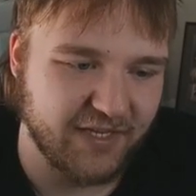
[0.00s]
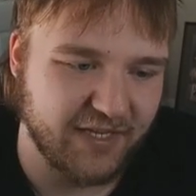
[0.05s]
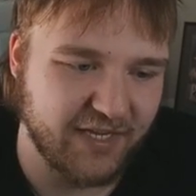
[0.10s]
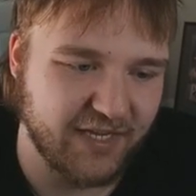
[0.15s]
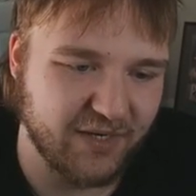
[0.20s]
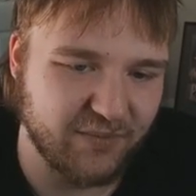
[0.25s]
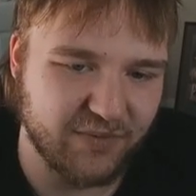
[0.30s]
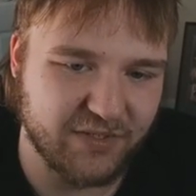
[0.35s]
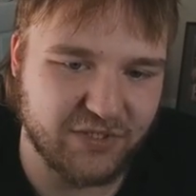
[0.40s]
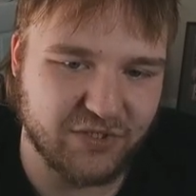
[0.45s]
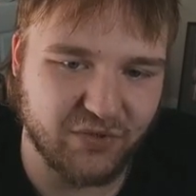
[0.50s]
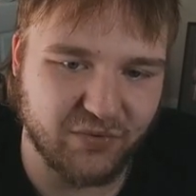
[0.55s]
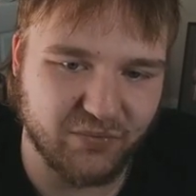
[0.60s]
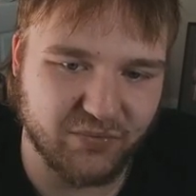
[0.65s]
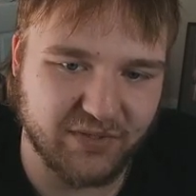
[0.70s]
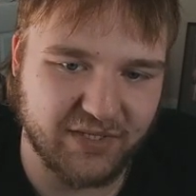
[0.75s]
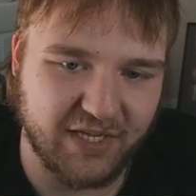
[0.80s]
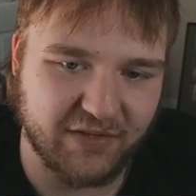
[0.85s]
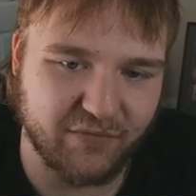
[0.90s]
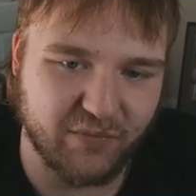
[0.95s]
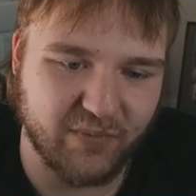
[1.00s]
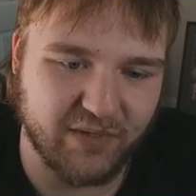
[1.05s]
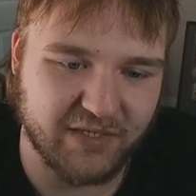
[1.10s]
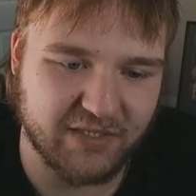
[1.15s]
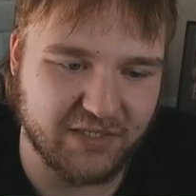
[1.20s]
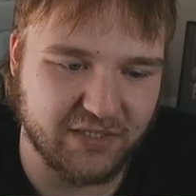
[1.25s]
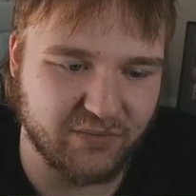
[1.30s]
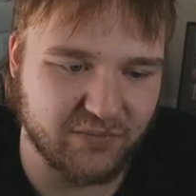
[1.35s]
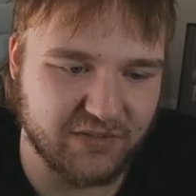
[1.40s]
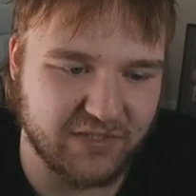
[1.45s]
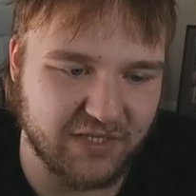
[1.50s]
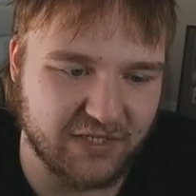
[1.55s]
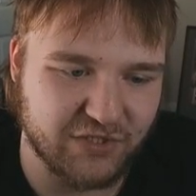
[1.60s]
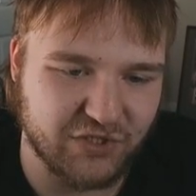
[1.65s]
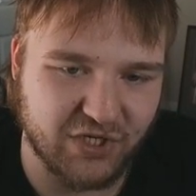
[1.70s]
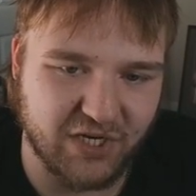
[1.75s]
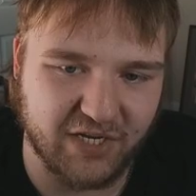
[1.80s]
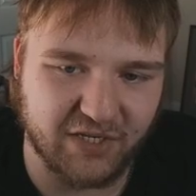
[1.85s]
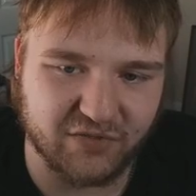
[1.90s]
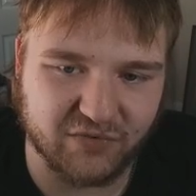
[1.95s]
And we don't really have a way to deal with 10
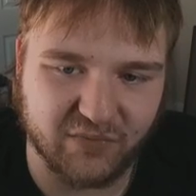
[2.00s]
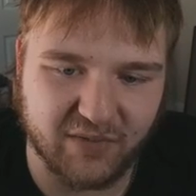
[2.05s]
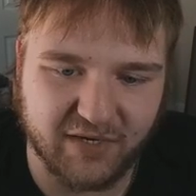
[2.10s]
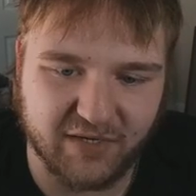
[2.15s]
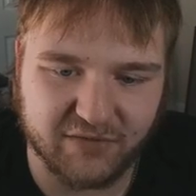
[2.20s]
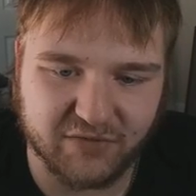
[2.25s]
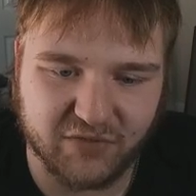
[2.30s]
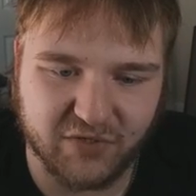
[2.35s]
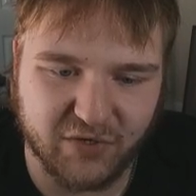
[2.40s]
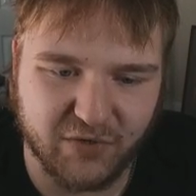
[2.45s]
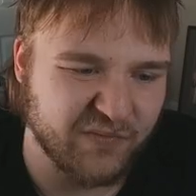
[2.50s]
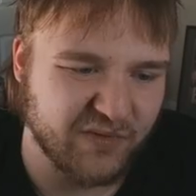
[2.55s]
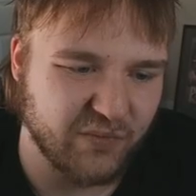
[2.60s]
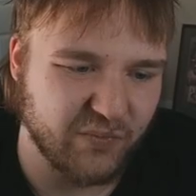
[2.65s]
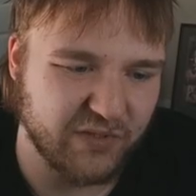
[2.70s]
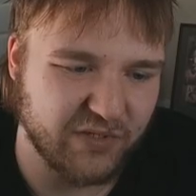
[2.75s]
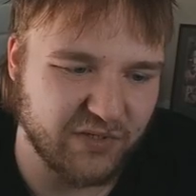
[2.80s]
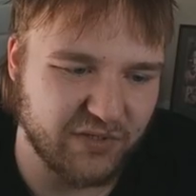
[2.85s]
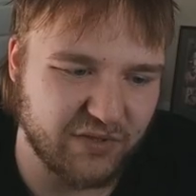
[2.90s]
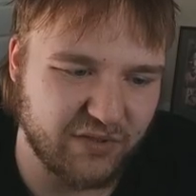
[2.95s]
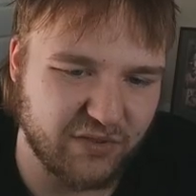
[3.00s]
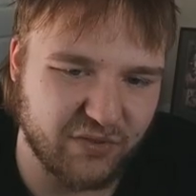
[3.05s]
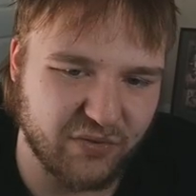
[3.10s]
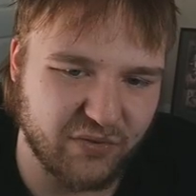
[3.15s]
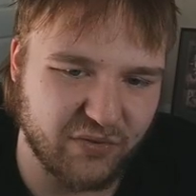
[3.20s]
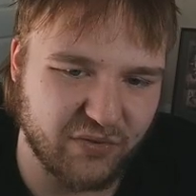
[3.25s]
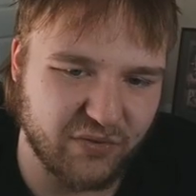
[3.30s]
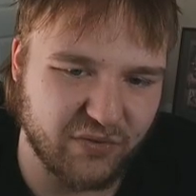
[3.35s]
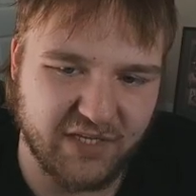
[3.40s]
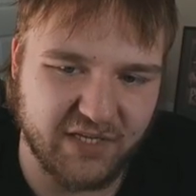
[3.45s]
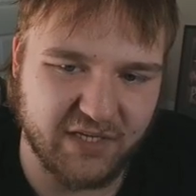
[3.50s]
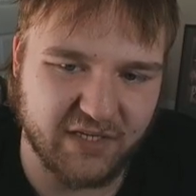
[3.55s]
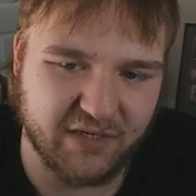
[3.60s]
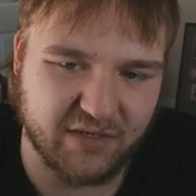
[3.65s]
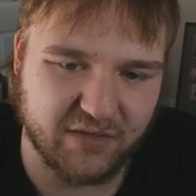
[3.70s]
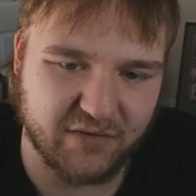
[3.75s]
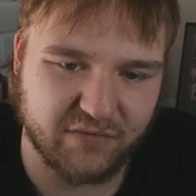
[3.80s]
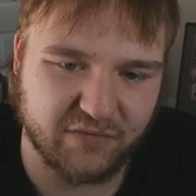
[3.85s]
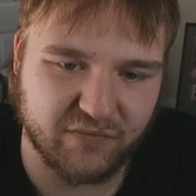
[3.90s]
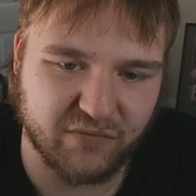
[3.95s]
Shanks, right? So we could 3,
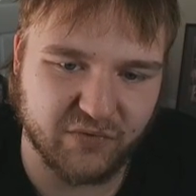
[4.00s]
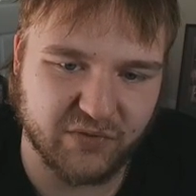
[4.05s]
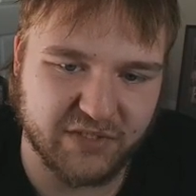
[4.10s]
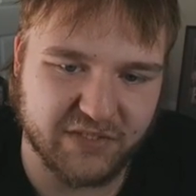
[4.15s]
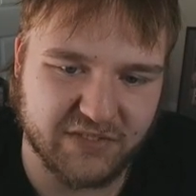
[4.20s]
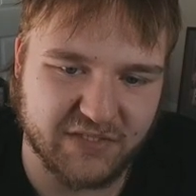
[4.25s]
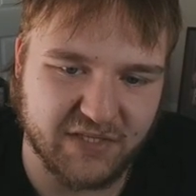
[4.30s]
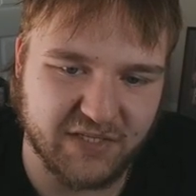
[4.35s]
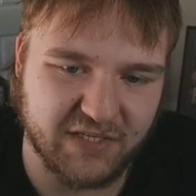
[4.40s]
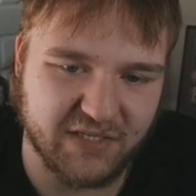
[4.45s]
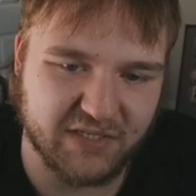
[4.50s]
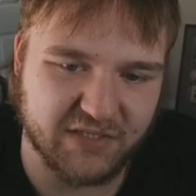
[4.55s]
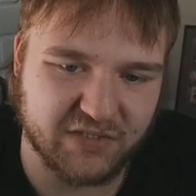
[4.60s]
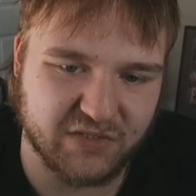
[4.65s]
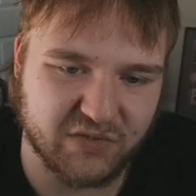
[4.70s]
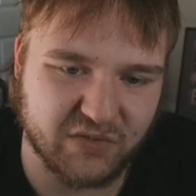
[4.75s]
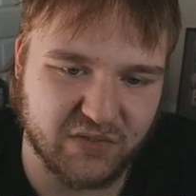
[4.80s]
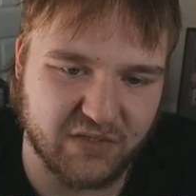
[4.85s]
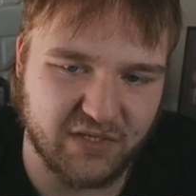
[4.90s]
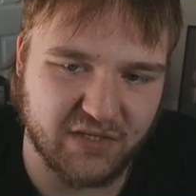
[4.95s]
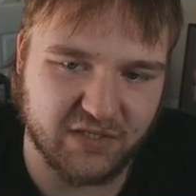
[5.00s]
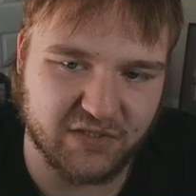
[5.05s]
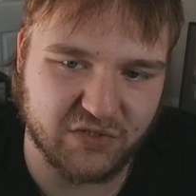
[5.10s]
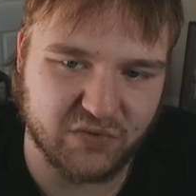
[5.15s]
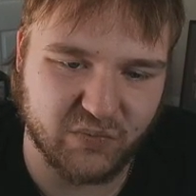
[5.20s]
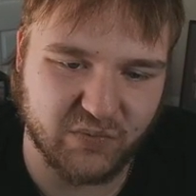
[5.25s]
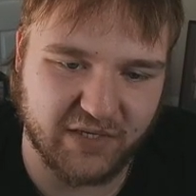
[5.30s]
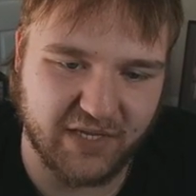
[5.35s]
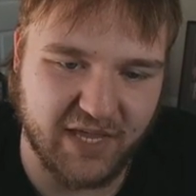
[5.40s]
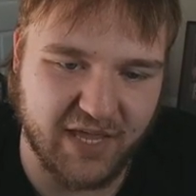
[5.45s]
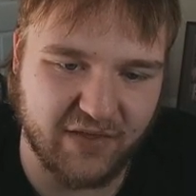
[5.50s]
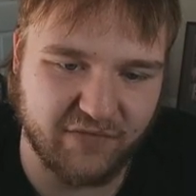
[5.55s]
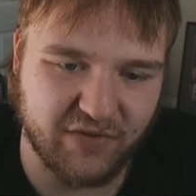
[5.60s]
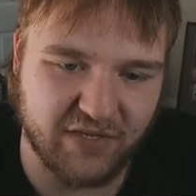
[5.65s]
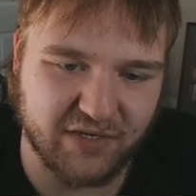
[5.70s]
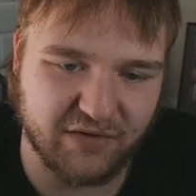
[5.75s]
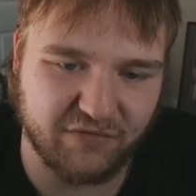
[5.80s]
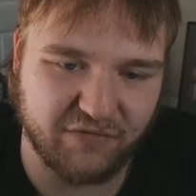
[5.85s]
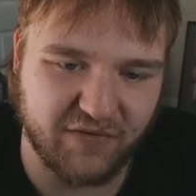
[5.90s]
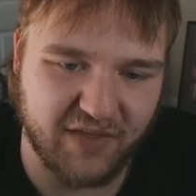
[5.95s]
freeze this, and then swing heavy
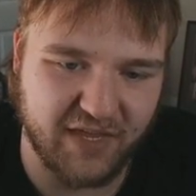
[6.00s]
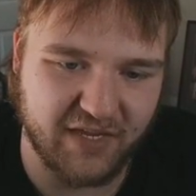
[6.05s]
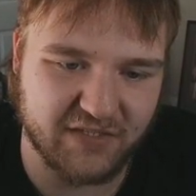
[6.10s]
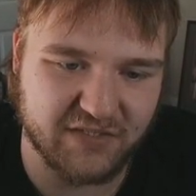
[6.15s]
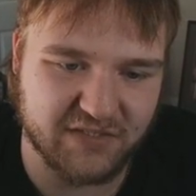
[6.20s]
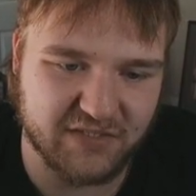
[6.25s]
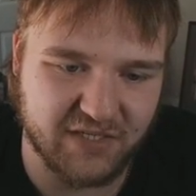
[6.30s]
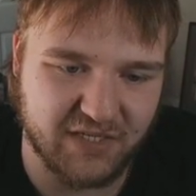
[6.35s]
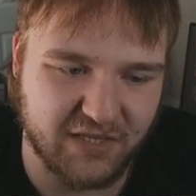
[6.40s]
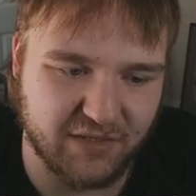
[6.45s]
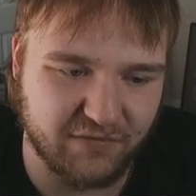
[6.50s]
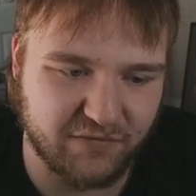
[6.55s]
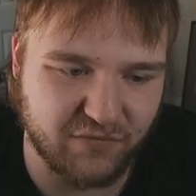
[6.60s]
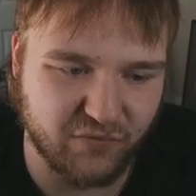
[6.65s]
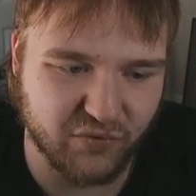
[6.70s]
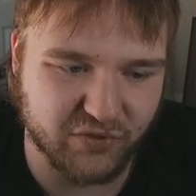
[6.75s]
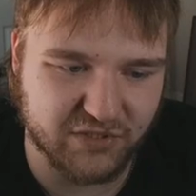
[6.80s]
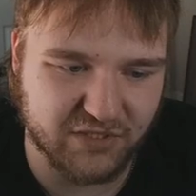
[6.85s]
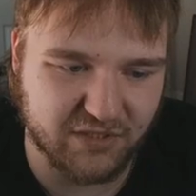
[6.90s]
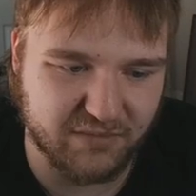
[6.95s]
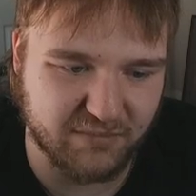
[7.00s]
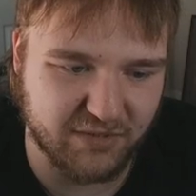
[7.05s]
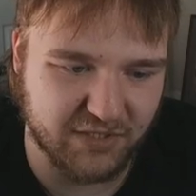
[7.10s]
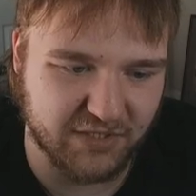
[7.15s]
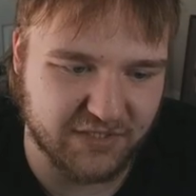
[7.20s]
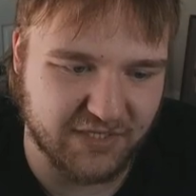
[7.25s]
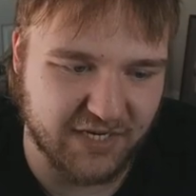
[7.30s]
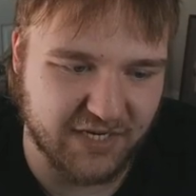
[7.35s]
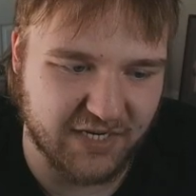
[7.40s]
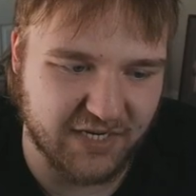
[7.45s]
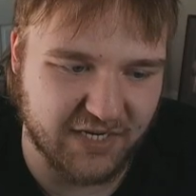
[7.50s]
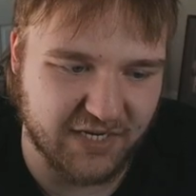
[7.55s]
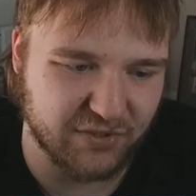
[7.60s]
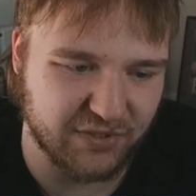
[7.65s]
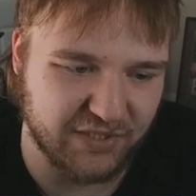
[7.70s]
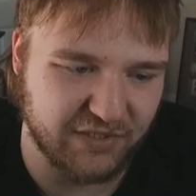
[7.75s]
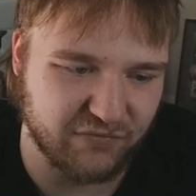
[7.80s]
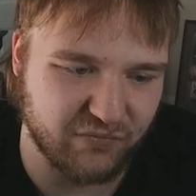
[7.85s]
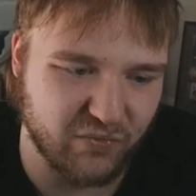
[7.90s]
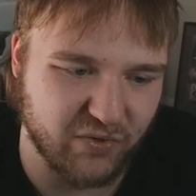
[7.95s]
into face, and then force them on a timer,
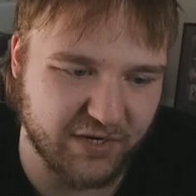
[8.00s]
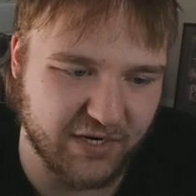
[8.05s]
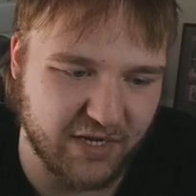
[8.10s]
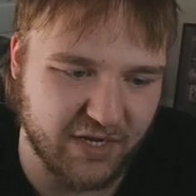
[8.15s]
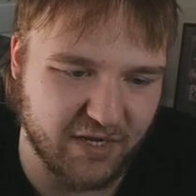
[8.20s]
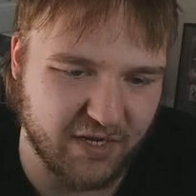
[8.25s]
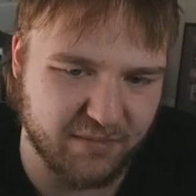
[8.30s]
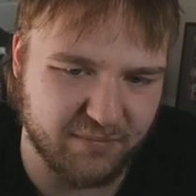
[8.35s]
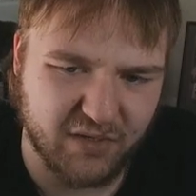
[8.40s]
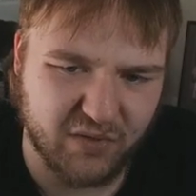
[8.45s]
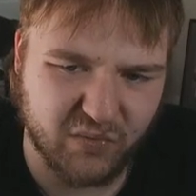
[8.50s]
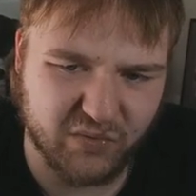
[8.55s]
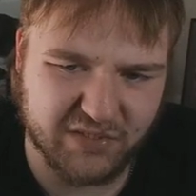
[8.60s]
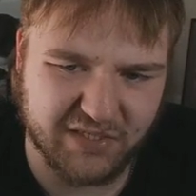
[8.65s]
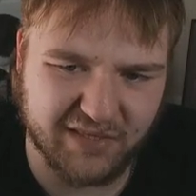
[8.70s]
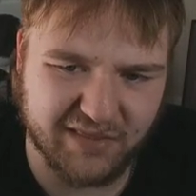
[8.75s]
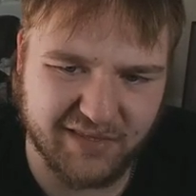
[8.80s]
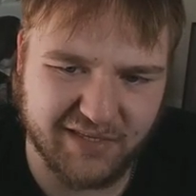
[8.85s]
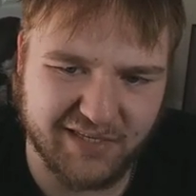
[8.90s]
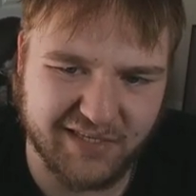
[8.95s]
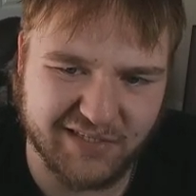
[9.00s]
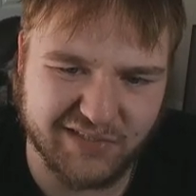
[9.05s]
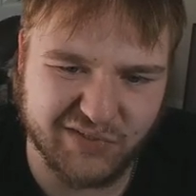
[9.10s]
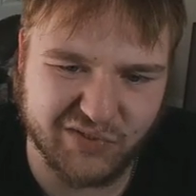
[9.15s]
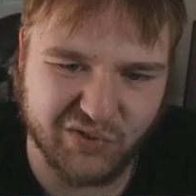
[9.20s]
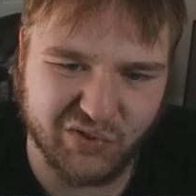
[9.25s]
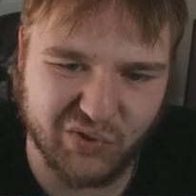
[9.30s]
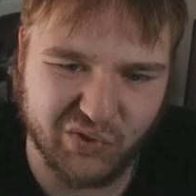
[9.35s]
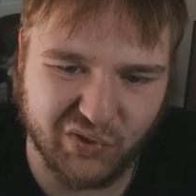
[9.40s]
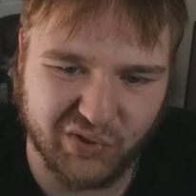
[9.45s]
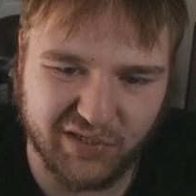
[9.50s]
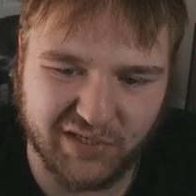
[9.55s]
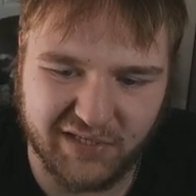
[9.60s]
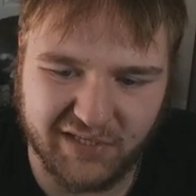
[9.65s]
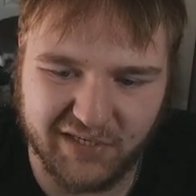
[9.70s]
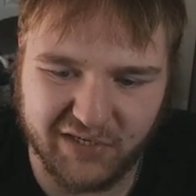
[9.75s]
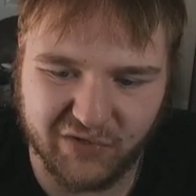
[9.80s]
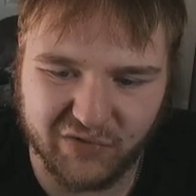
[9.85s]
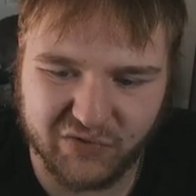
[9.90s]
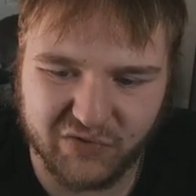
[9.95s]
leave 1 up, which I think is good here.